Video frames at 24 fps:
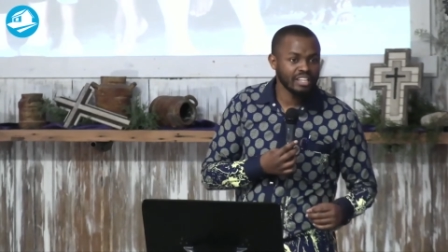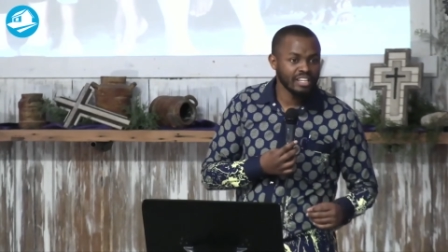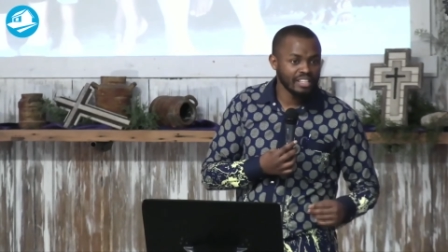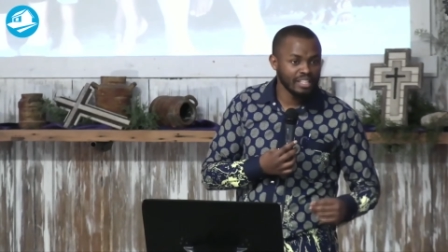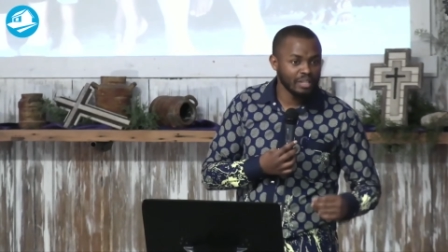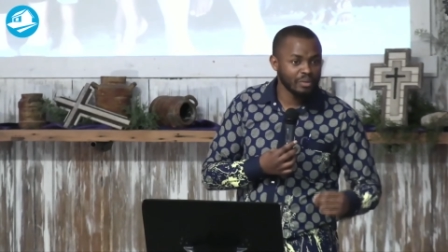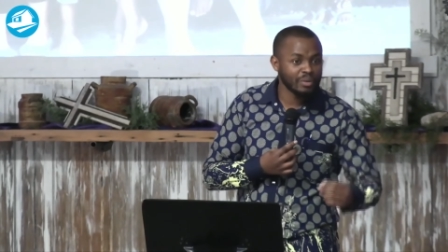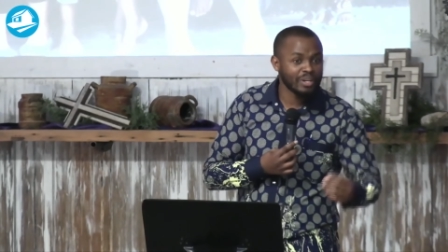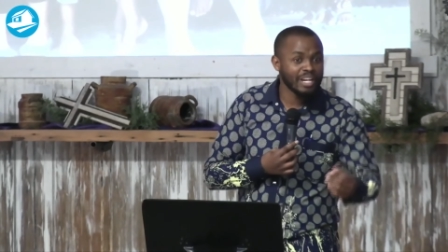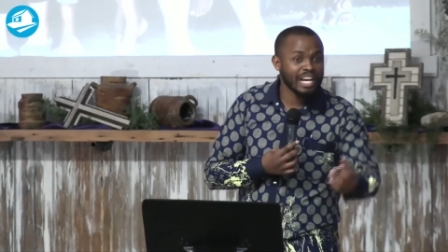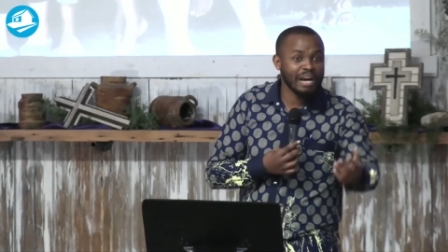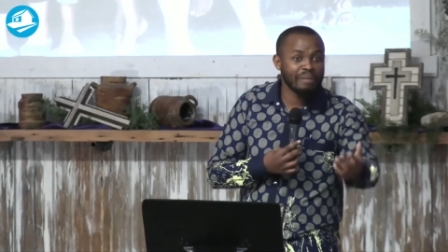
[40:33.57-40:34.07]
They
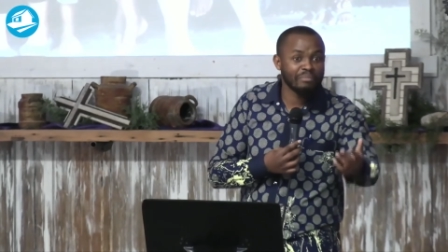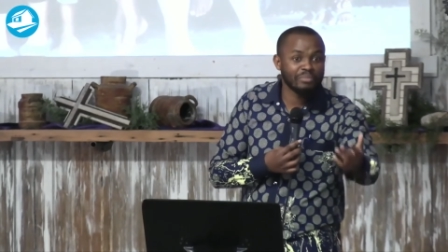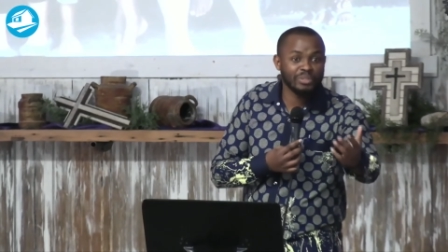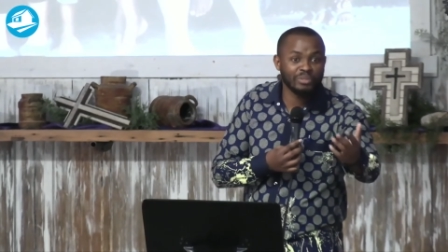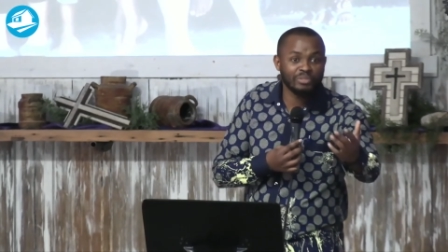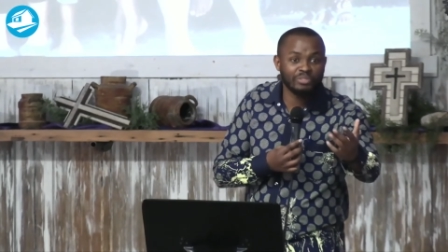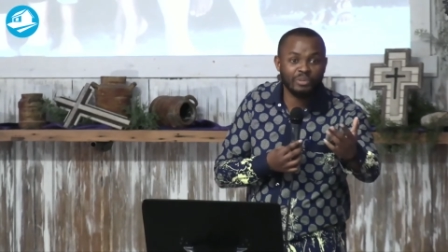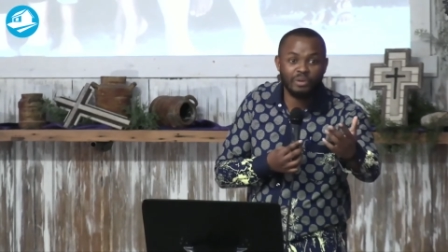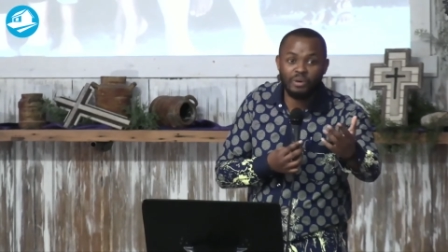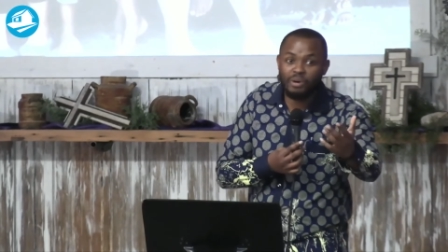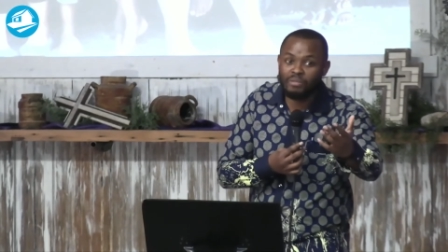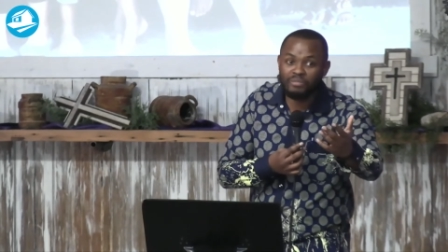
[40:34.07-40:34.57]
will come to
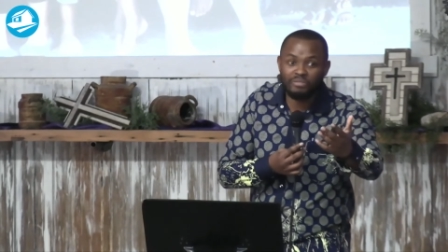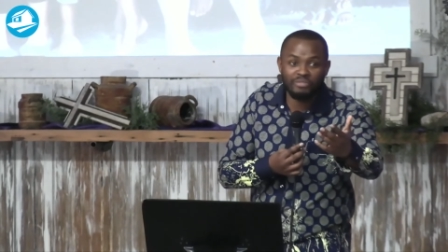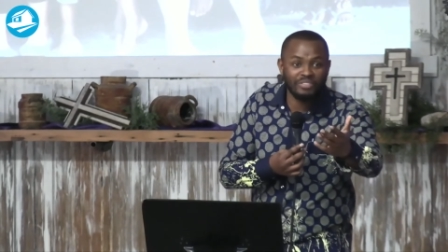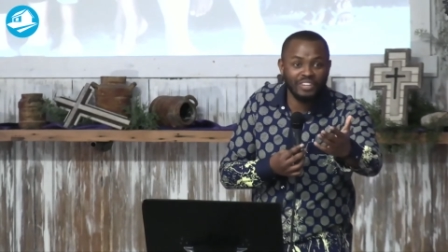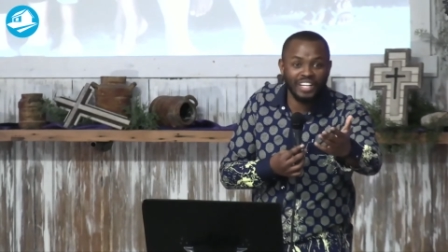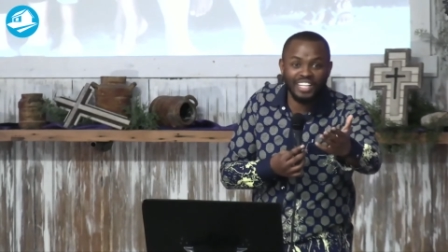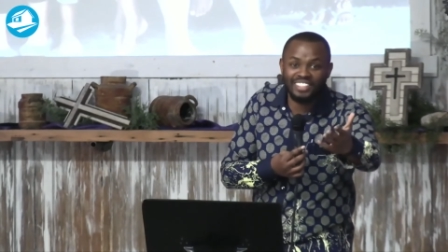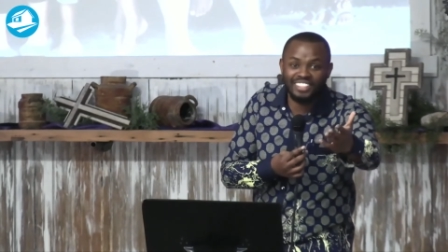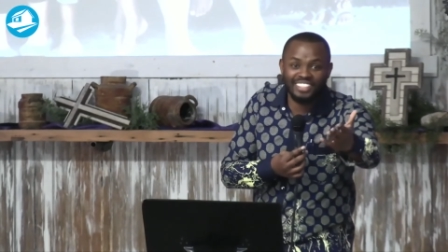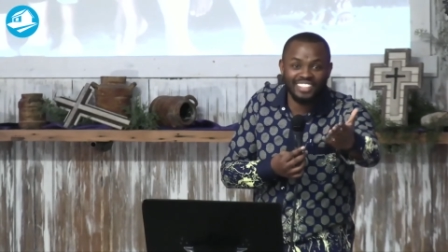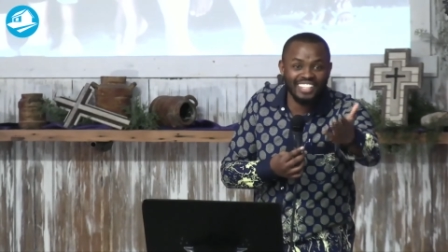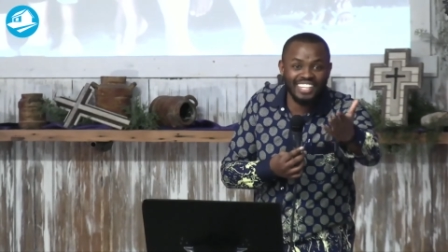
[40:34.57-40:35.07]

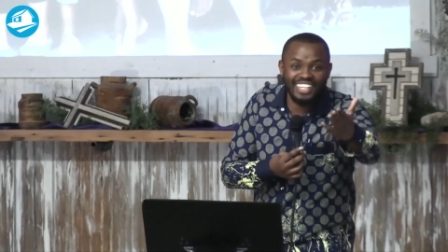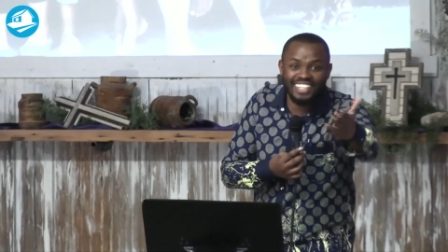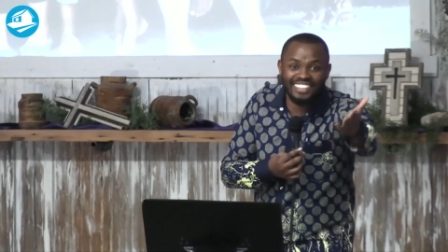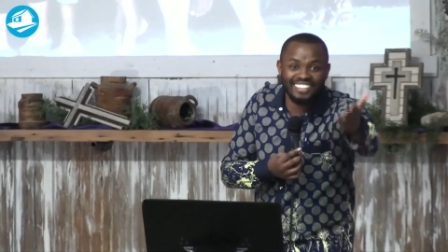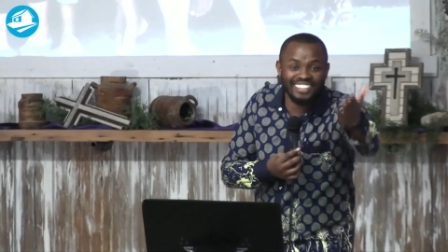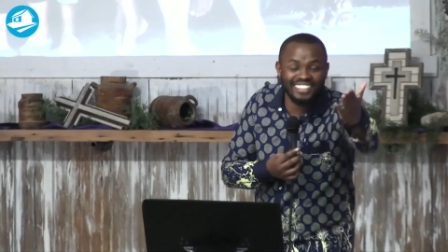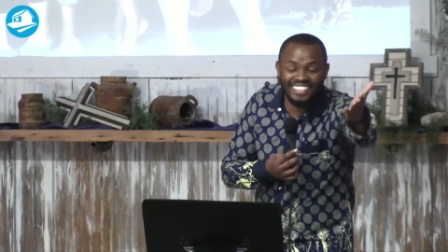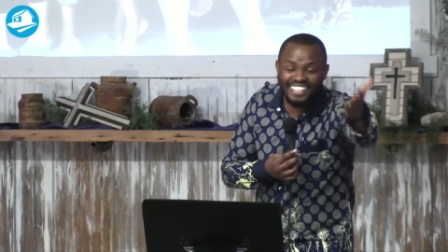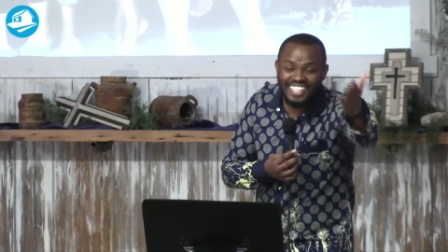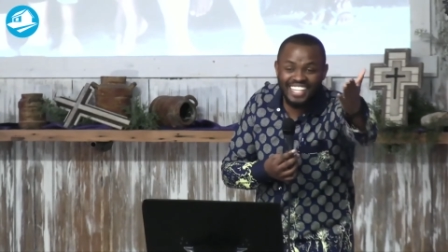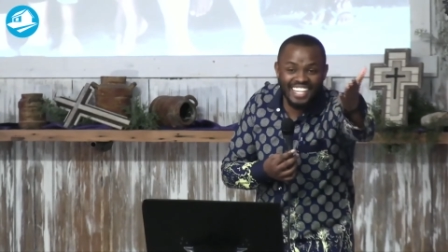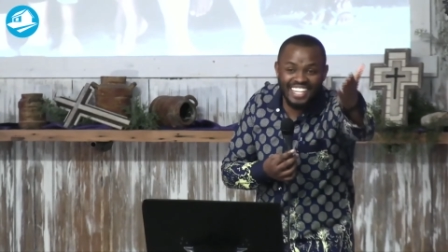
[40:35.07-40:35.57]
confess their
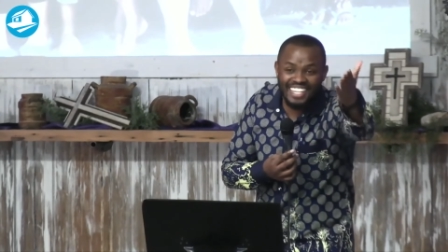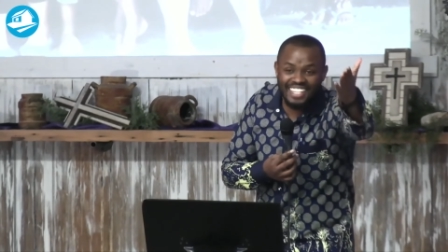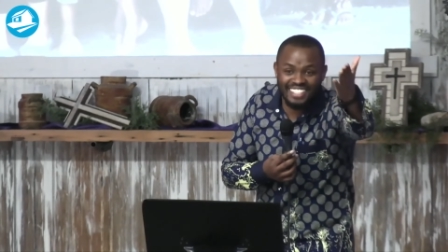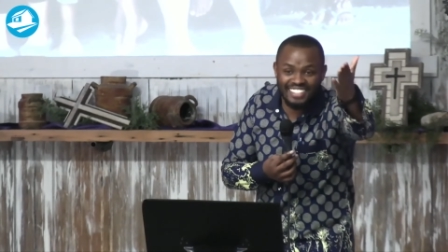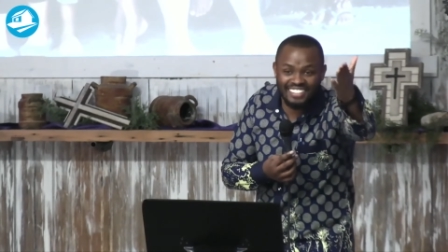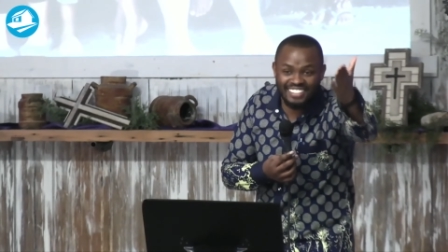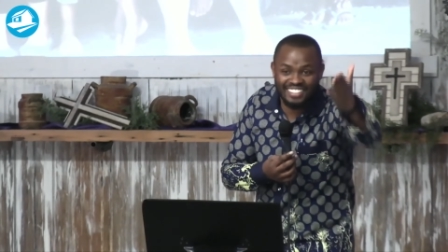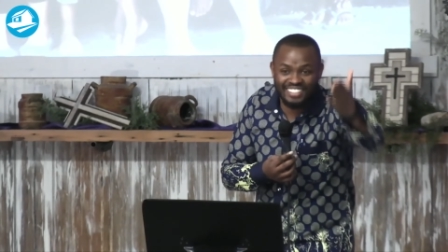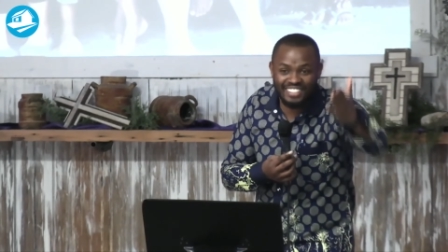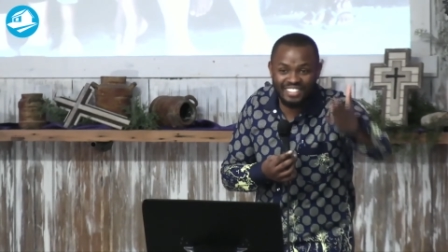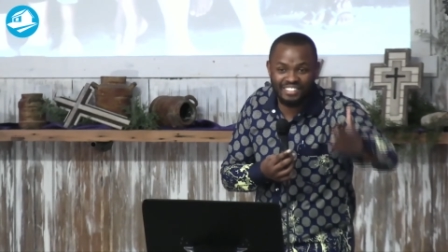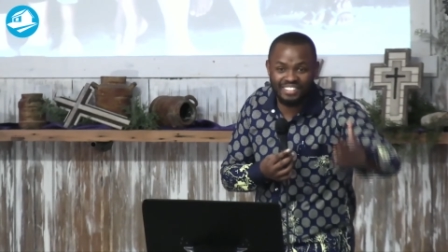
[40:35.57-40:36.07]

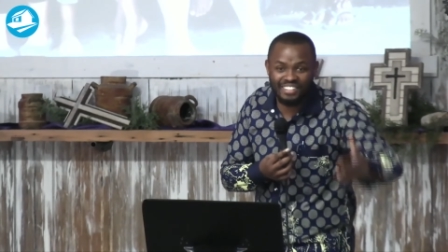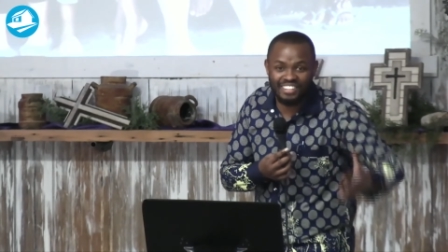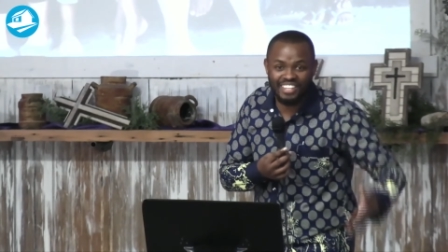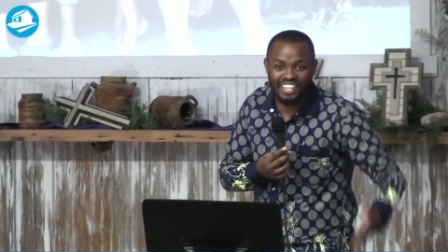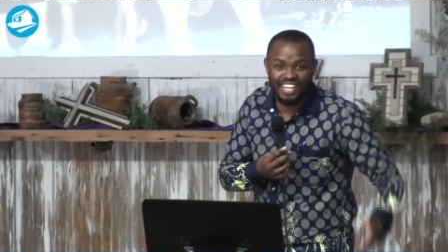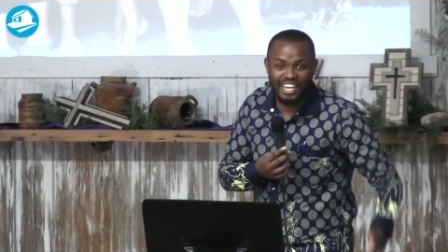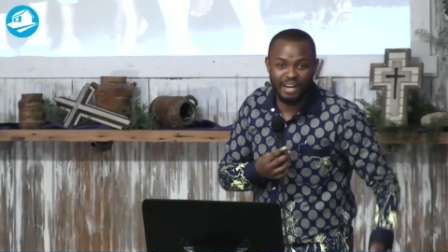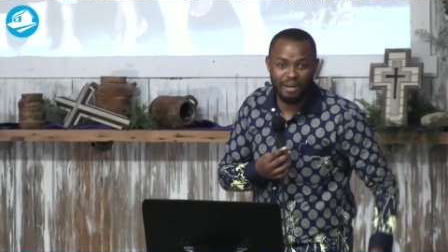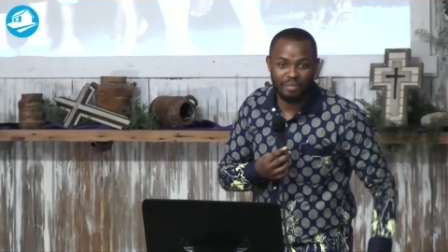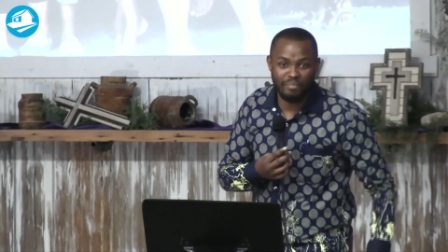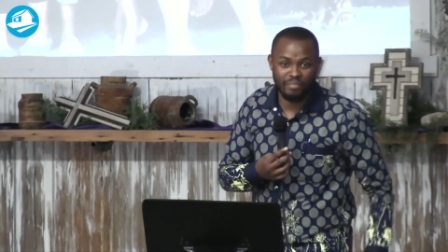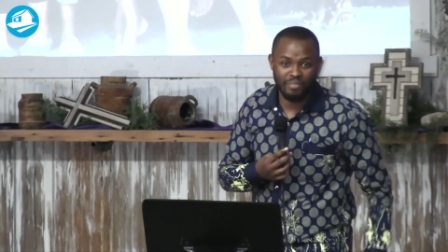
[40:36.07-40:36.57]
sins to
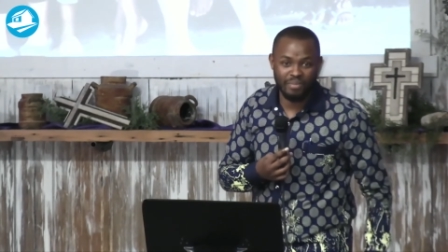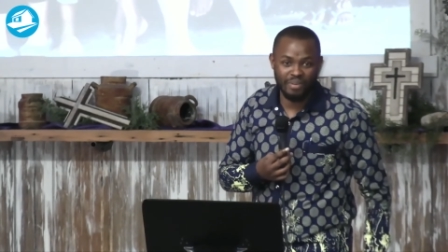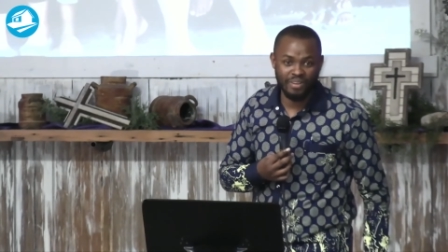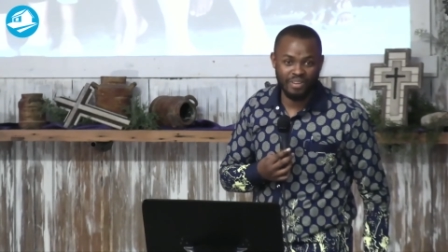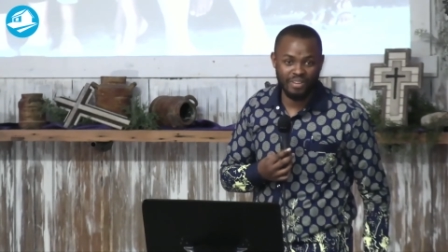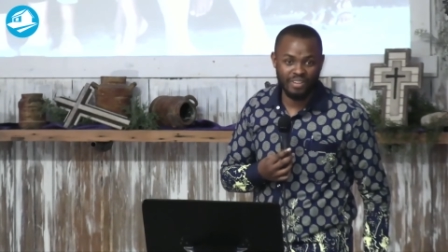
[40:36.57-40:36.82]
them.